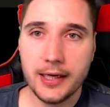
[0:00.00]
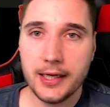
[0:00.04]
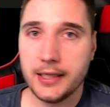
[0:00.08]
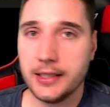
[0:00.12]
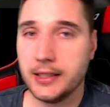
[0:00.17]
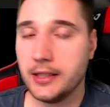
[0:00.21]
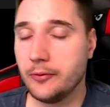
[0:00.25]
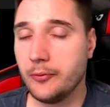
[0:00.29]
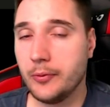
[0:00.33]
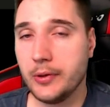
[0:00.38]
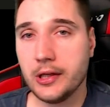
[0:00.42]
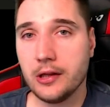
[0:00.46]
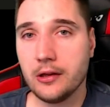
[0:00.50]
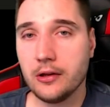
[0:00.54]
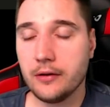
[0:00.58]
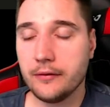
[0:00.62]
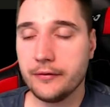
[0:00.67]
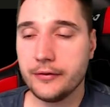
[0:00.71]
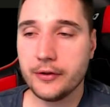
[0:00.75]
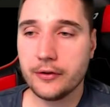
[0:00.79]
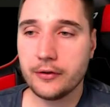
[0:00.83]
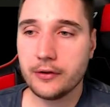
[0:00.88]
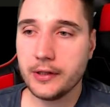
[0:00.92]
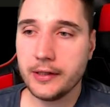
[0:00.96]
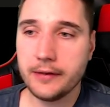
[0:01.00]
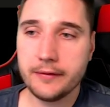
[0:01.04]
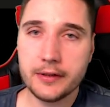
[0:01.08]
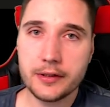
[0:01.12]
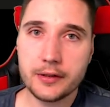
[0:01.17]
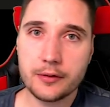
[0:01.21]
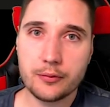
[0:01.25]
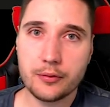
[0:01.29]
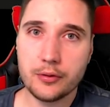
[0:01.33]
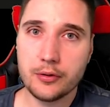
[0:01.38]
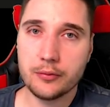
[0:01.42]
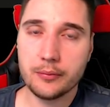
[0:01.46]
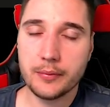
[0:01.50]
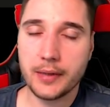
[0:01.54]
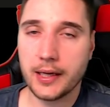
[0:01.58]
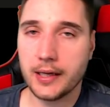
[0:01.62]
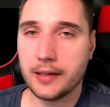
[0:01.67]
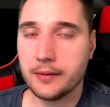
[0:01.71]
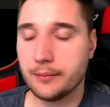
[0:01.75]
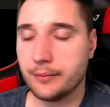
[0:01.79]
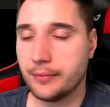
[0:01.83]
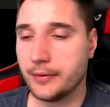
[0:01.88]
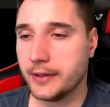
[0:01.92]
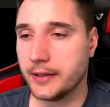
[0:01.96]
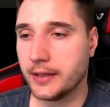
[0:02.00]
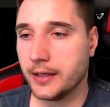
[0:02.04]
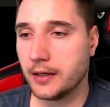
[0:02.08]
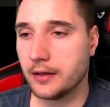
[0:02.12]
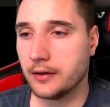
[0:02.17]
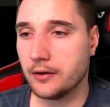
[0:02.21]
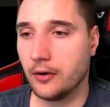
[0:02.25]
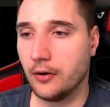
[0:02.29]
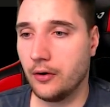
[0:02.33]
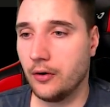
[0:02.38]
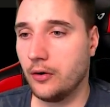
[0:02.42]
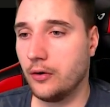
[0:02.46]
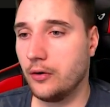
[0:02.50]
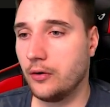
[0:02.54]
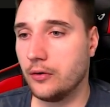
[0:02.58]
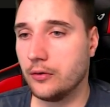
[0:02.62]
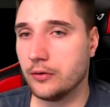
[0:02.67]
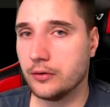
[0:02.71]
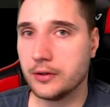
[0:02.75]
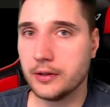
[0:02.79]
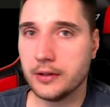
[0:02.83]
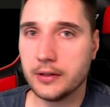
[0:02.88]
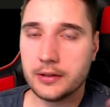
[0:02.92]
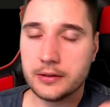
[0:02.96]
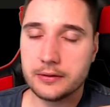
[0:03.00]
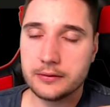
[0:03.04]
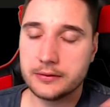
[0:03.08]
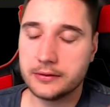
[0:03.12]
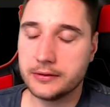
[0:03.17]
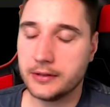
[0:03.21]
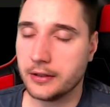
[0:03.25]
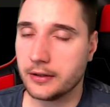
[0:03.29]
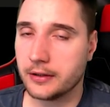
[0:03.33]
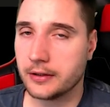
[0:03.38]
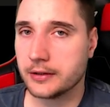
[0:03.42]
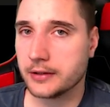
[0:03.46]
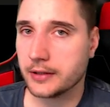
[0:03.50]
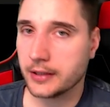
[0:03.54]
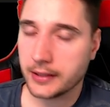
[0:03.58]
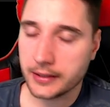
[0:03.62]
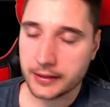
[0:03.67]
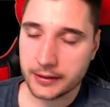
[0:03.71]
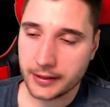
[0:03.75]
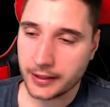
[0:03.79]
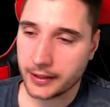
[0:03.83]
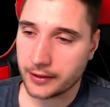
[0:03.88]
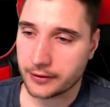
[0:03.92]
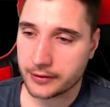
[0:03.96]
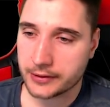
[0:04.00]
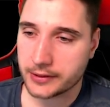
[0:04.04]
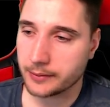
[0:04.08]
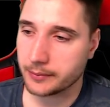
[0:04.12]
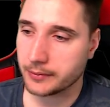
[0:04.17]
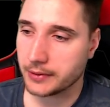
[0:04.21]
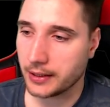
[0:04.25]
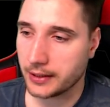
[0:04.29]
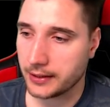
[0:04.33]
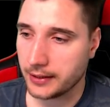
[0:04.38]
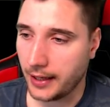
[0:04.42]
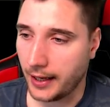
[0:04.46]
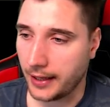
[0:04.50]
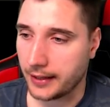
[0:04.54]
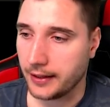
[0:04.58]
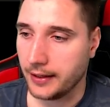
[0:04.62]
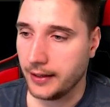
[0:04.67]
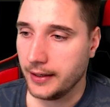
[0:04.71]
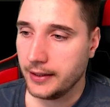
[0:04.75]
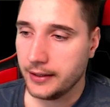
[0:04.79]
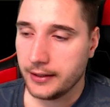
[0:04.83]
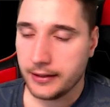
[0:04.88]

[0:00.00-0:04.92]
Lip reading: in the middle of your living room and bringing all the dirt in there or something like that.